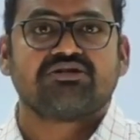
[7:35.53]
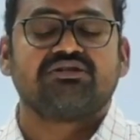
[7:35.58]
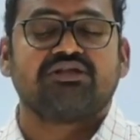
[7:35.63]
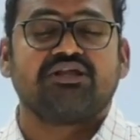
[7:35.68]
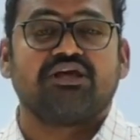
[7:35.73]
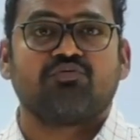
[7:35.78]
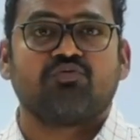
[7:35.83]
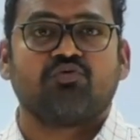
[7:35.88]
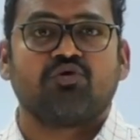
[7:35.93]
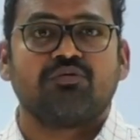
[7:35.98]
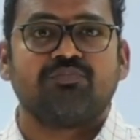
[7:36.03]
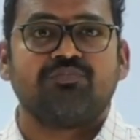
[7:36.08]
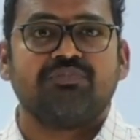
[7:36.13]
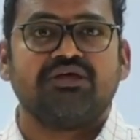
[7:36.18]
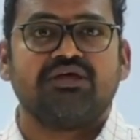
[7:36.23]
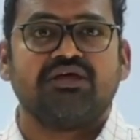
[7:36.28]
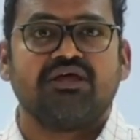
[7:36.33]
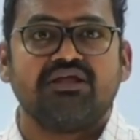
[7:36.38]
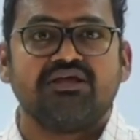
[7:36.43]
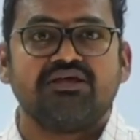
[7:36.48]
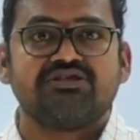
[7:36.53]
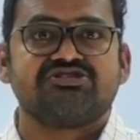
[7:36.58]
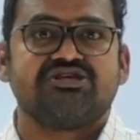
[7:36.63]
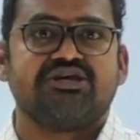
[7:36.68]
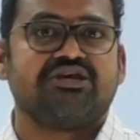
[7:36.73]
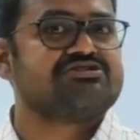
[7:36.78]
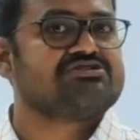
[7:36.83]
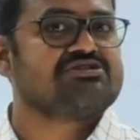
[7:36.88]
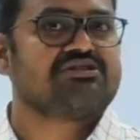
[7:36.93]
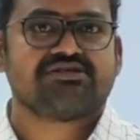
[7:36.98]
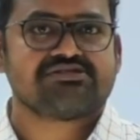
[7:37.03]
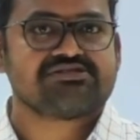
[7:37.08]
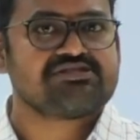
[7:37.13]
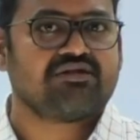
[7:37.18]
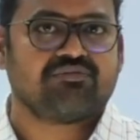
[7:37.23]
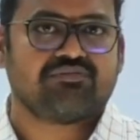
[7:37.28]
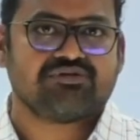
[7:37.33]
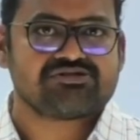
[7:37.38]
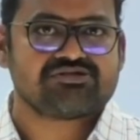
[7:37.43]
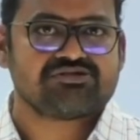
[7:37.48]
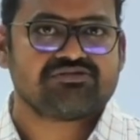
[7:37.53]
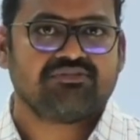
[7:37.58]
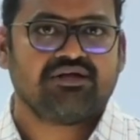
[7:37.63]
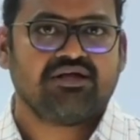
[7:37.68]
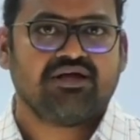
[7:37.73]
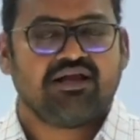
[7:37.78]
there won't be any change in the syllabus.